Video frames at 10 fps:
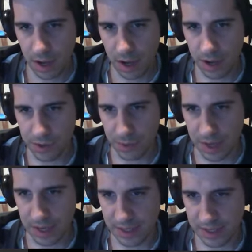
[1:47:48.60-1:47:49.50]

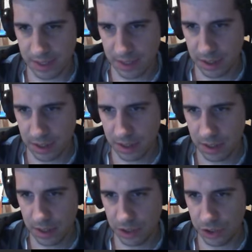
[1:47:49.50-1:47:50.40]
Otherwise,
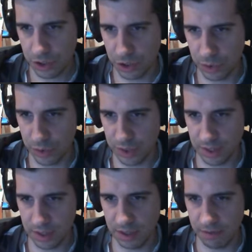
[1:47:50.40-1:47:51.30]
use
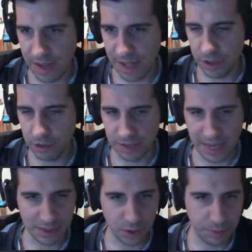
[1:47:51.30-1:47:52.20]
the value of
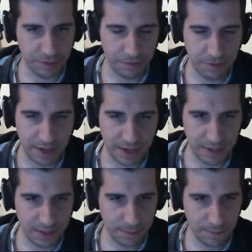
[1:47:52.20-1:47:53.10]
last open file.